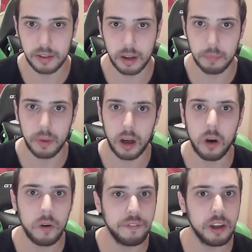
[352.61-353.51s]

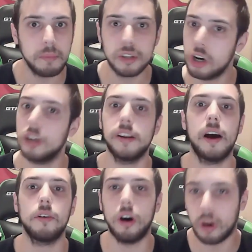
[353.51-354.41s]
All of them took
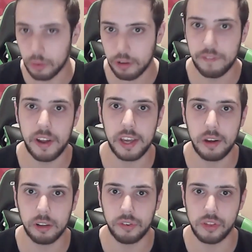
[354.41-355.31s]
down all their
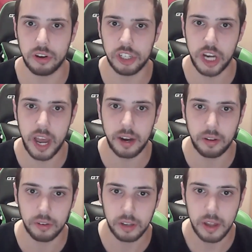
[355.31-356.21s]
videos for their
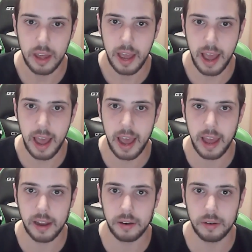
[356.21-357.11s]
channels,
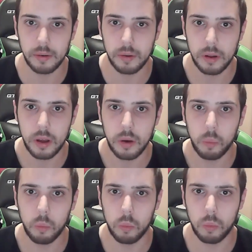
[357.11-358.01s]
and
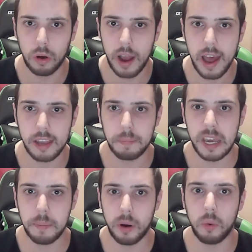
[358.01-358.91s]
whereas
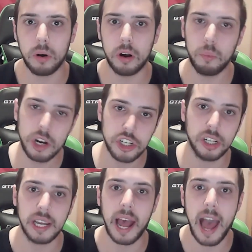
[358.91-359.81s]
people were
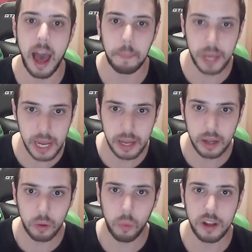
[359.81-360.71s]
originally happy,
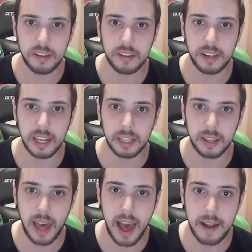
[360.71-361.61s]
once seeing
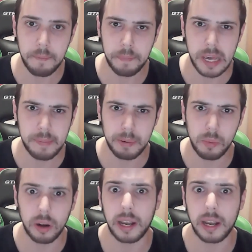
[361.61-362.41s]
that, people were